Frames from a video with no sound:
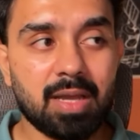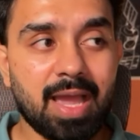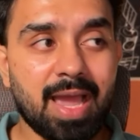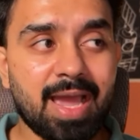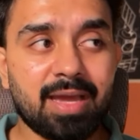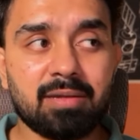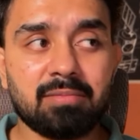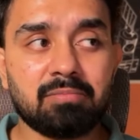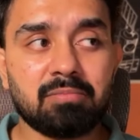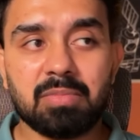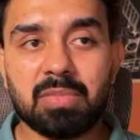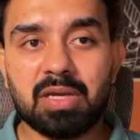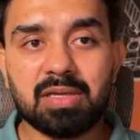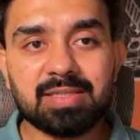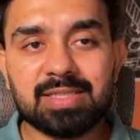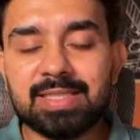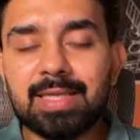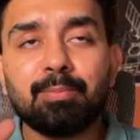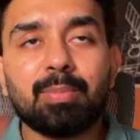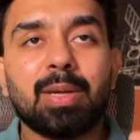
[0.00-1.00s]
And
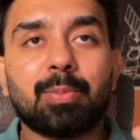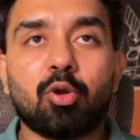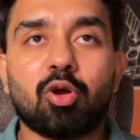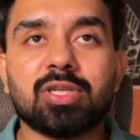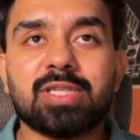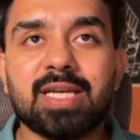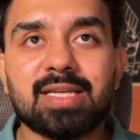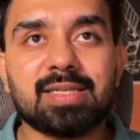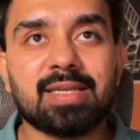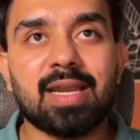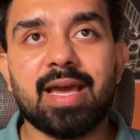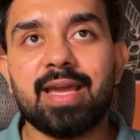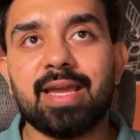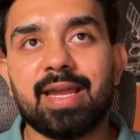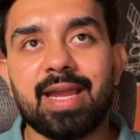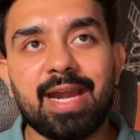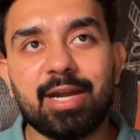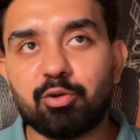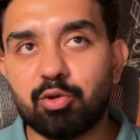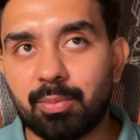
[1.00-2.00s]
simple projects
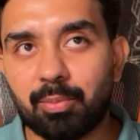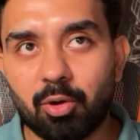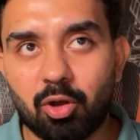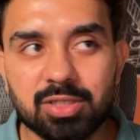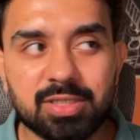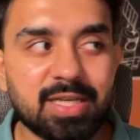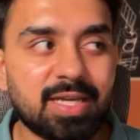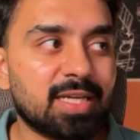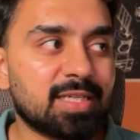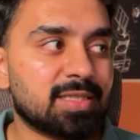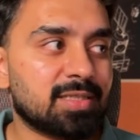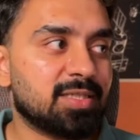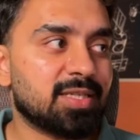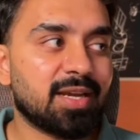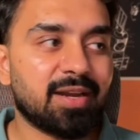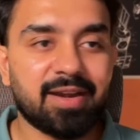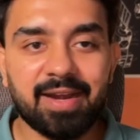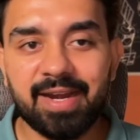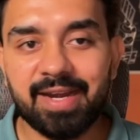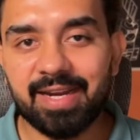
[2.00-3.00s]
like end-to-end projects,
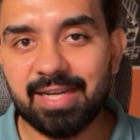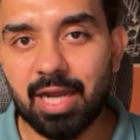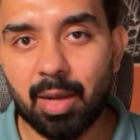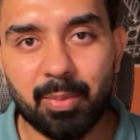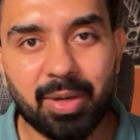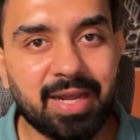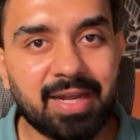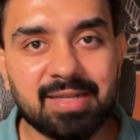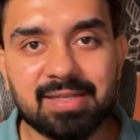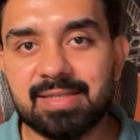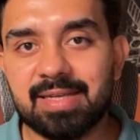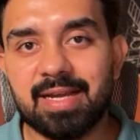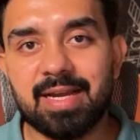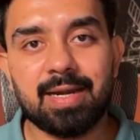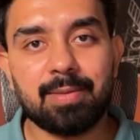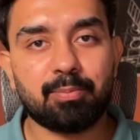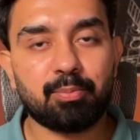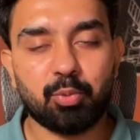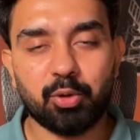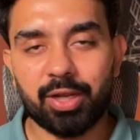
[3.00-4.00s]
generating dummy data
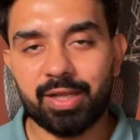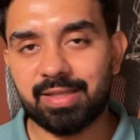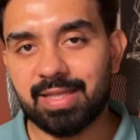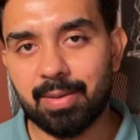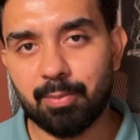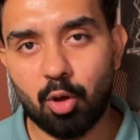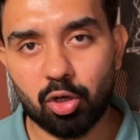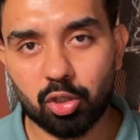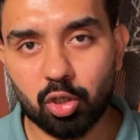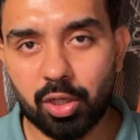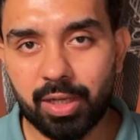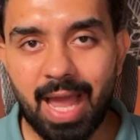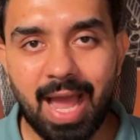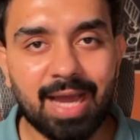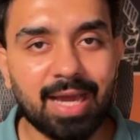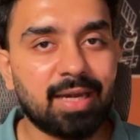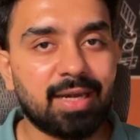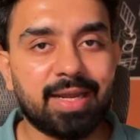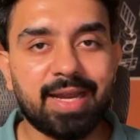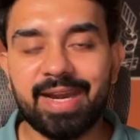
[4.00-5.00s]
set, putting them on
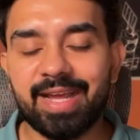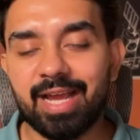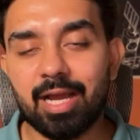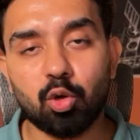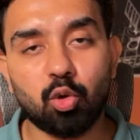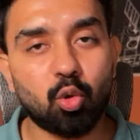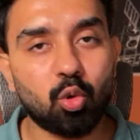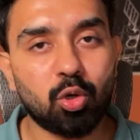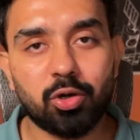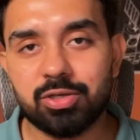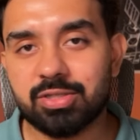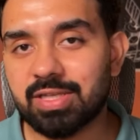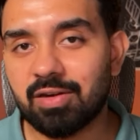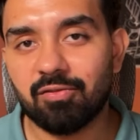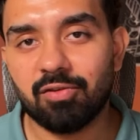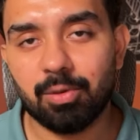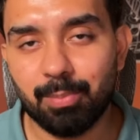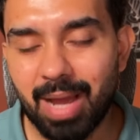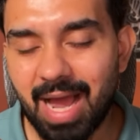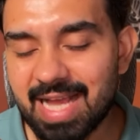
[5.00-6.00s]
Kaggle, getting a gold or
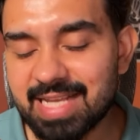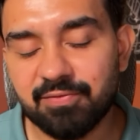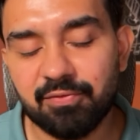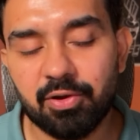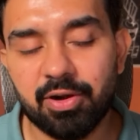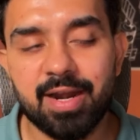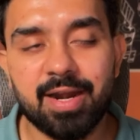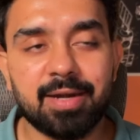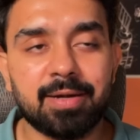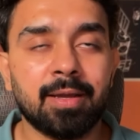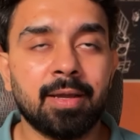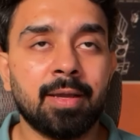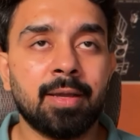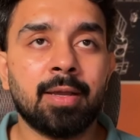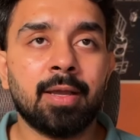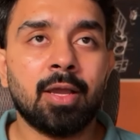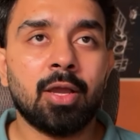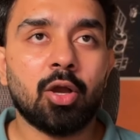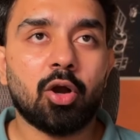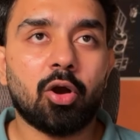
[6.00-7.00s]
silver badge for it,
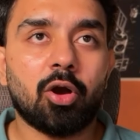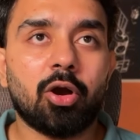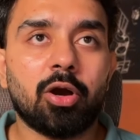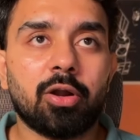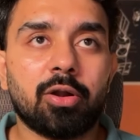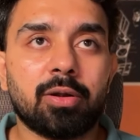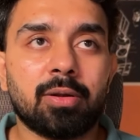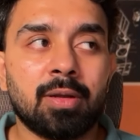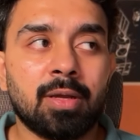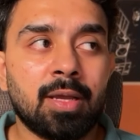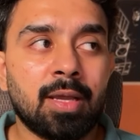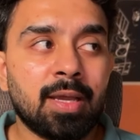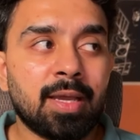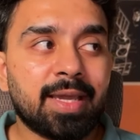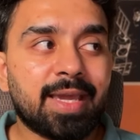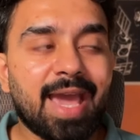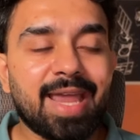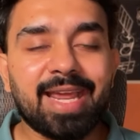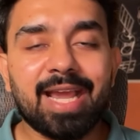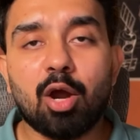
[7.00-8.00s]
or
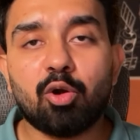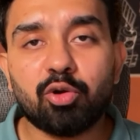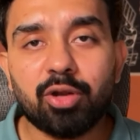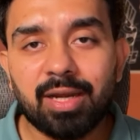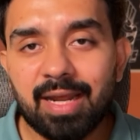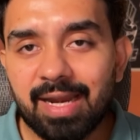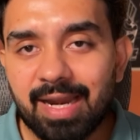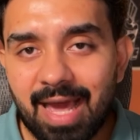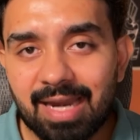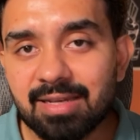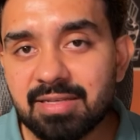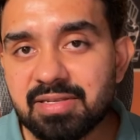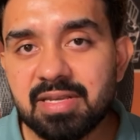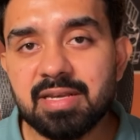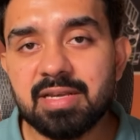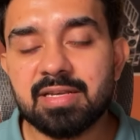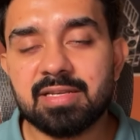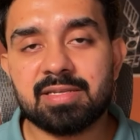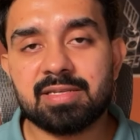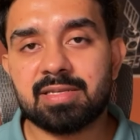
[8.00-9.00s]
carrying out an
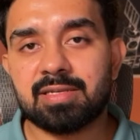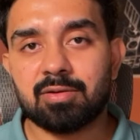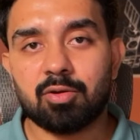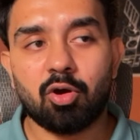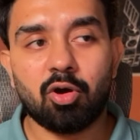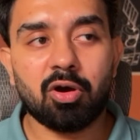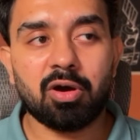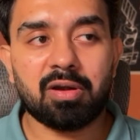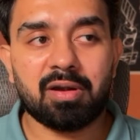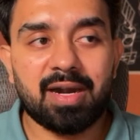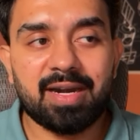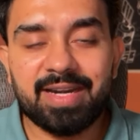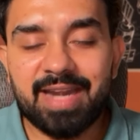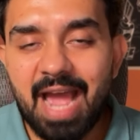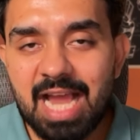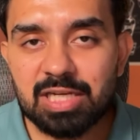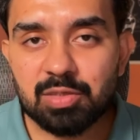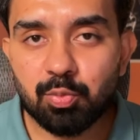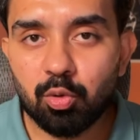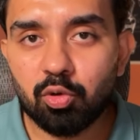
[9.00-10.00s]
analysis or a
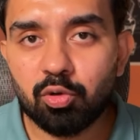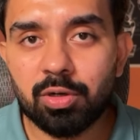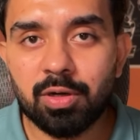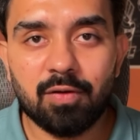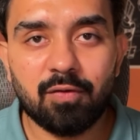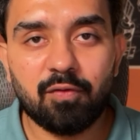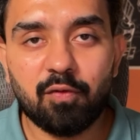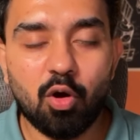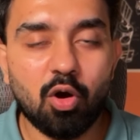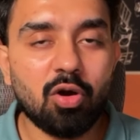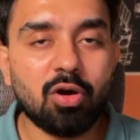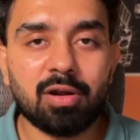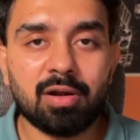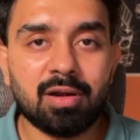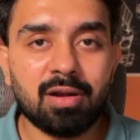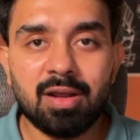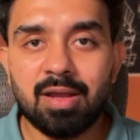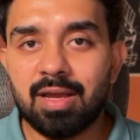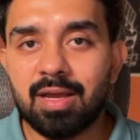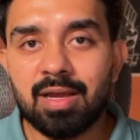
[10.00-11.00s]
dashboard
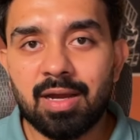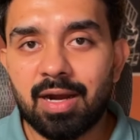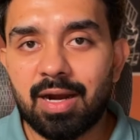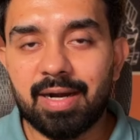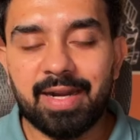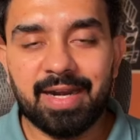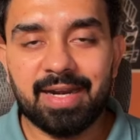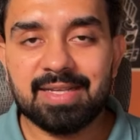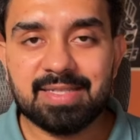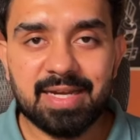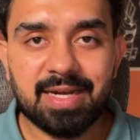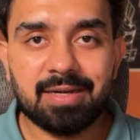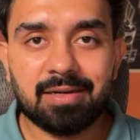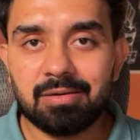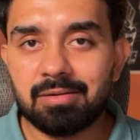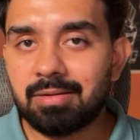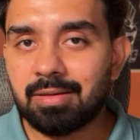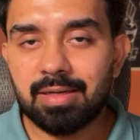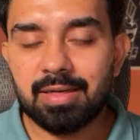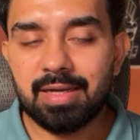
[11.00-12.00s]
for a data
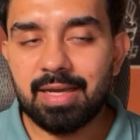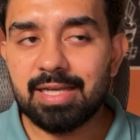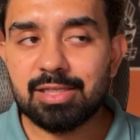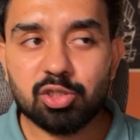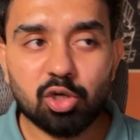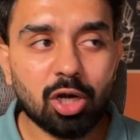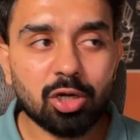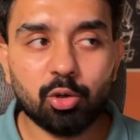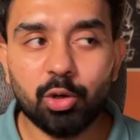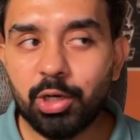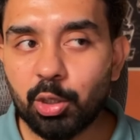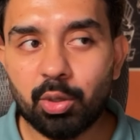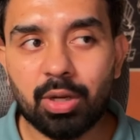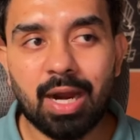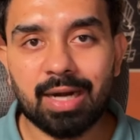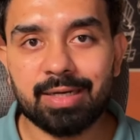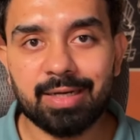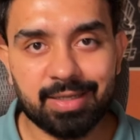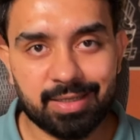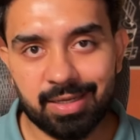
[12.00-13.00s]
set is not going to
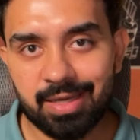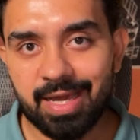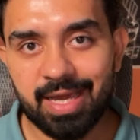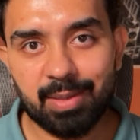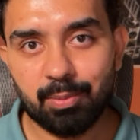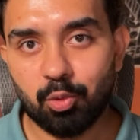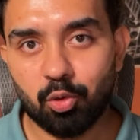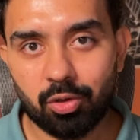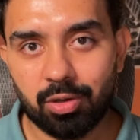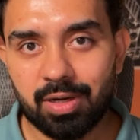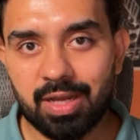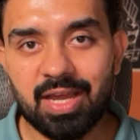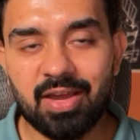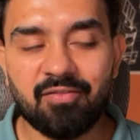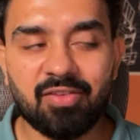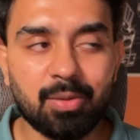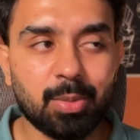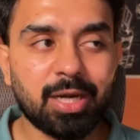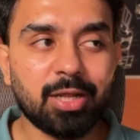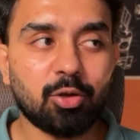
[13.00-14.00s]
cut it anymore.
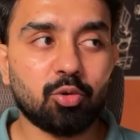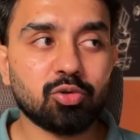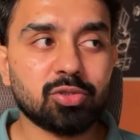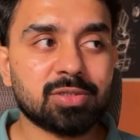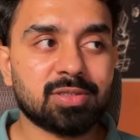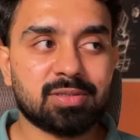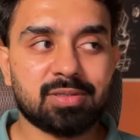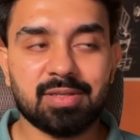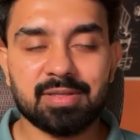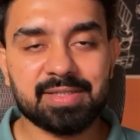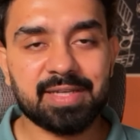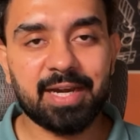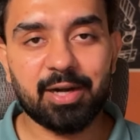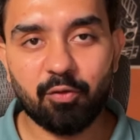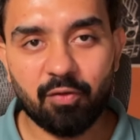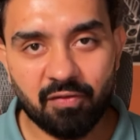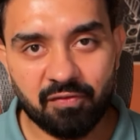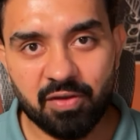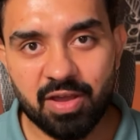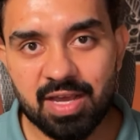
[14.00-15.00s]
Everybody knows the state
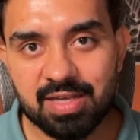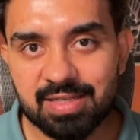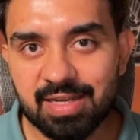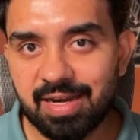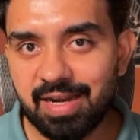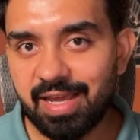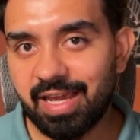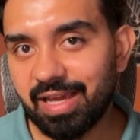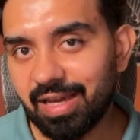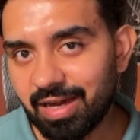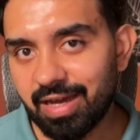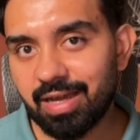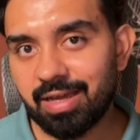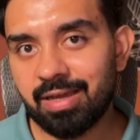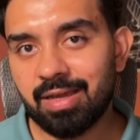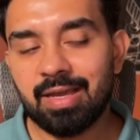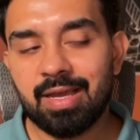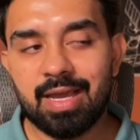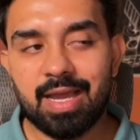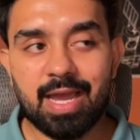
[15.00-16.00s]
of affairs in
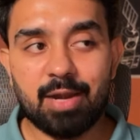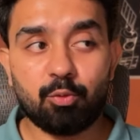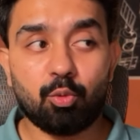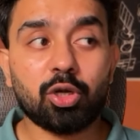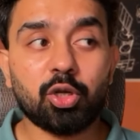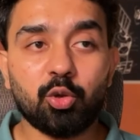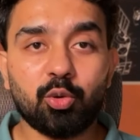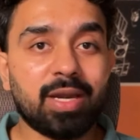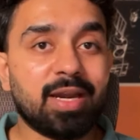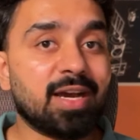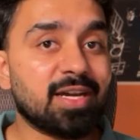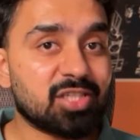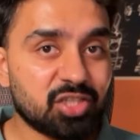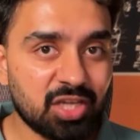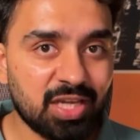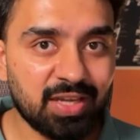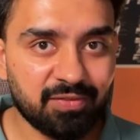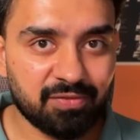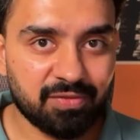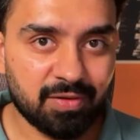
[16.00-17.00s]
AI and what you can
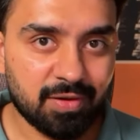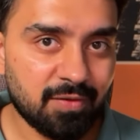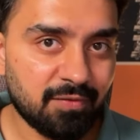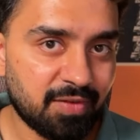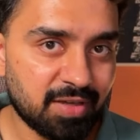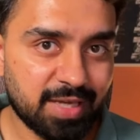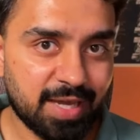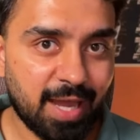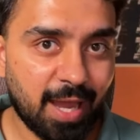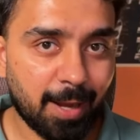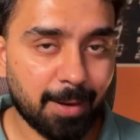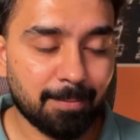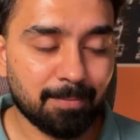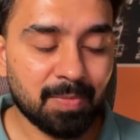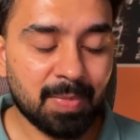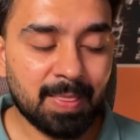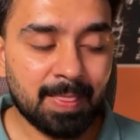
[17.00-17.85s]
achieve with AI.